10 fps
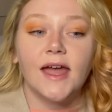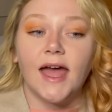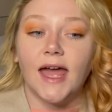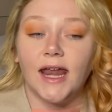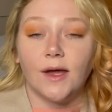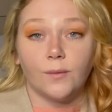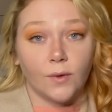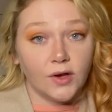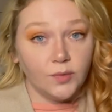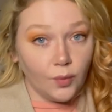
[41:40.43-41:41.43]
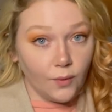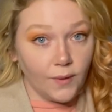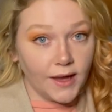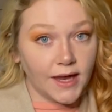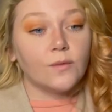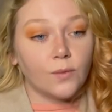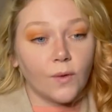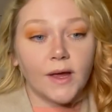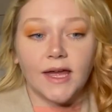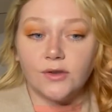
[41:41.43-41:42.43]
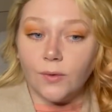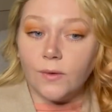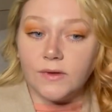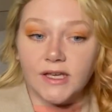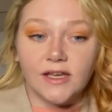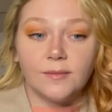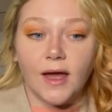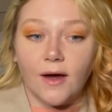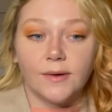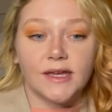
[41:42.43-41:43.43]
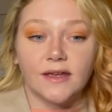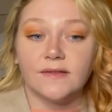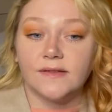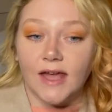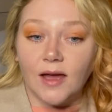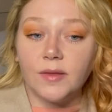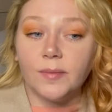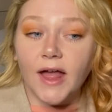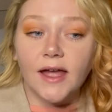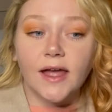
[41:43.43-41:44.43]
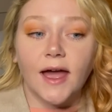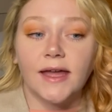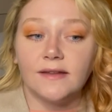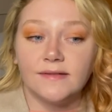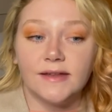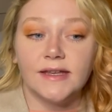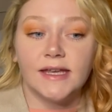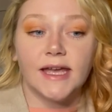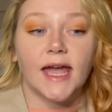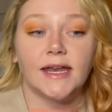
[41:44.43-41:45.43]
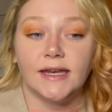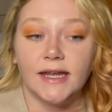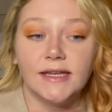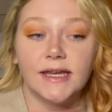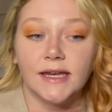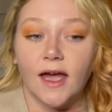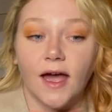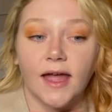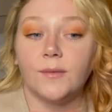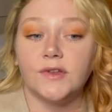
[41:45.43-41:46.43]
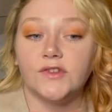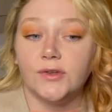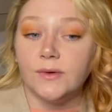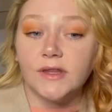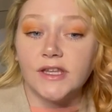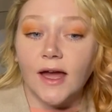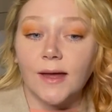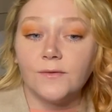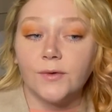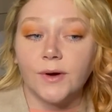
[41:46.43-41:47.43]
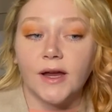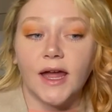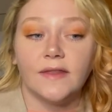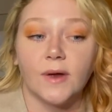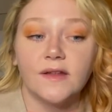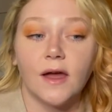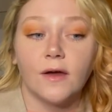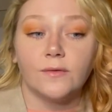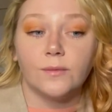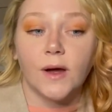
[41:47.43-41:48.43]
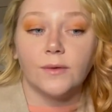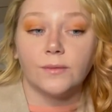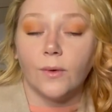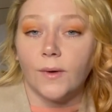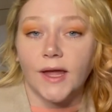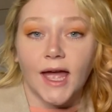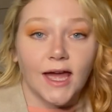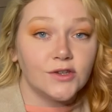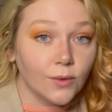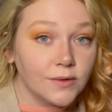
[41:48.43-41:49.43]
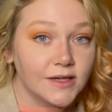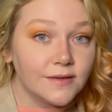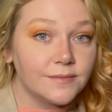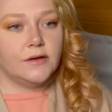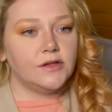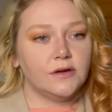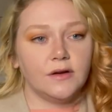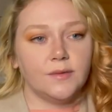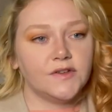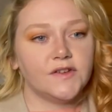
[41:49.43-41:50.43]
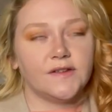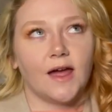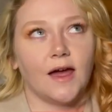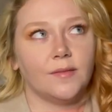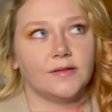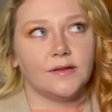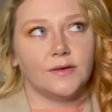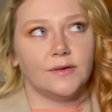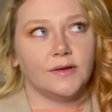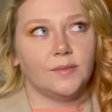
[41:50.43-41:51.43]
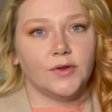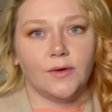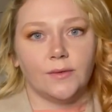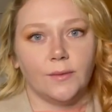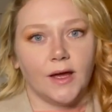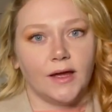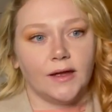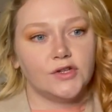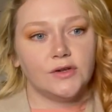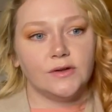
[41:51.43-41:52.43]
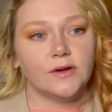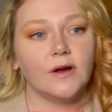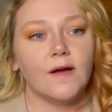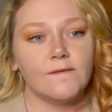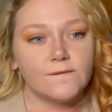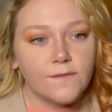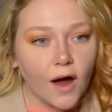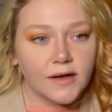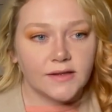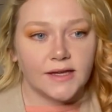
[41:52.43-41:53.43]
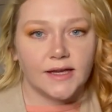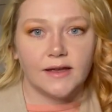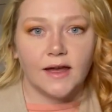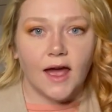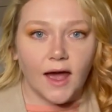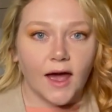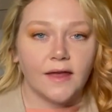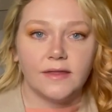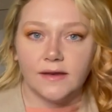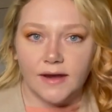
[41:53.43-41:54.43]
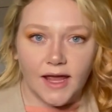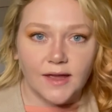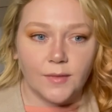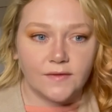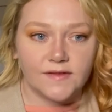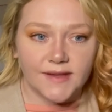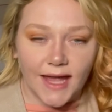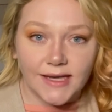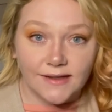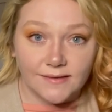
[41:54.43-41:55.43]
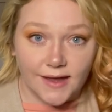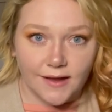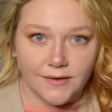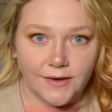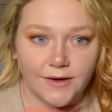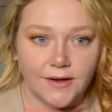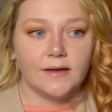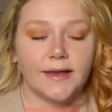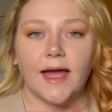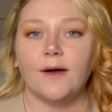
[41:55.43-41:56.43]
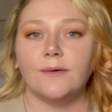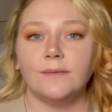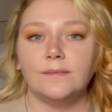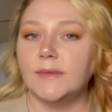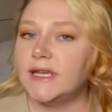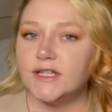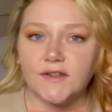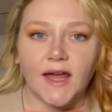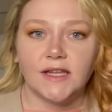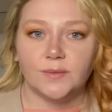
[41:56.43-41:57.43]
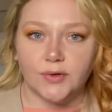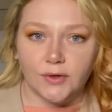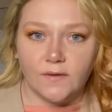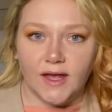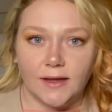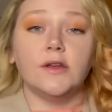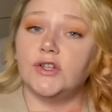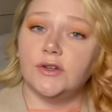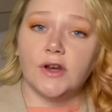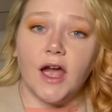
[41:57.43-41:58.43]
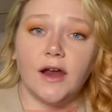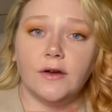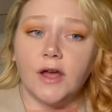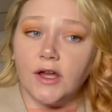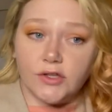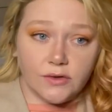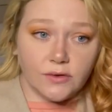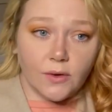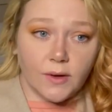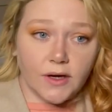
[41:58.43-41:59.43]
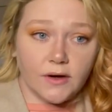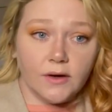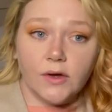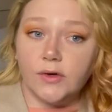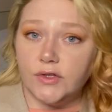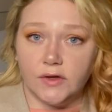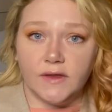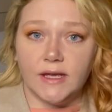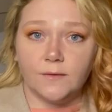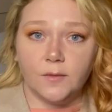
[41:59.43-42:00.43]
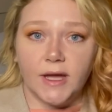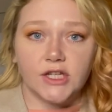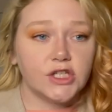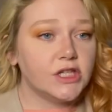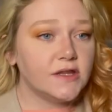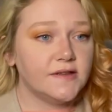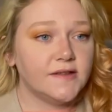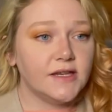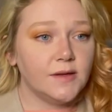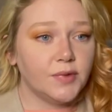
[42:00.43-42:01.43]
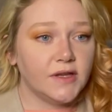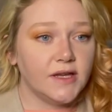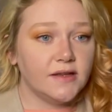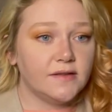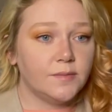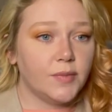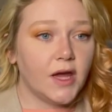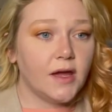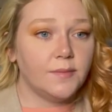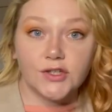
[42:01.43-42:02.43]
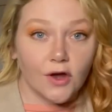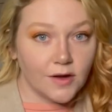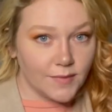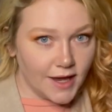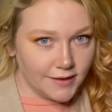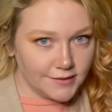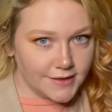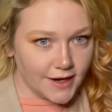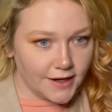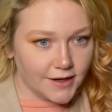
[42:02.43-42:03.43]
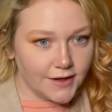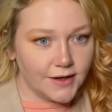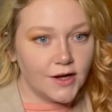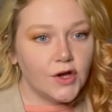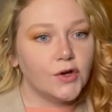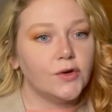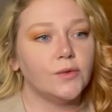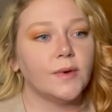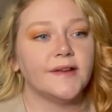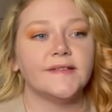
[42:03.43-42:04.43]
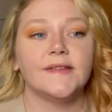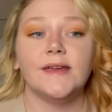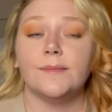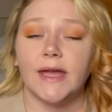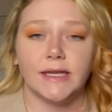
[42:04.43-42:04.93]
and at one point, Roy had told him how he had stabbed the black guy in Sydney and an Indian guy was doing the time for it, and the rest of what Roy had told him. Junior was just absolutely blown away. Junior finally had the name of Sandy's killer. Now, he just had to prove it. Junior hired a new lawyer who took the information to the Sydney police, but John McIntyre, who was the main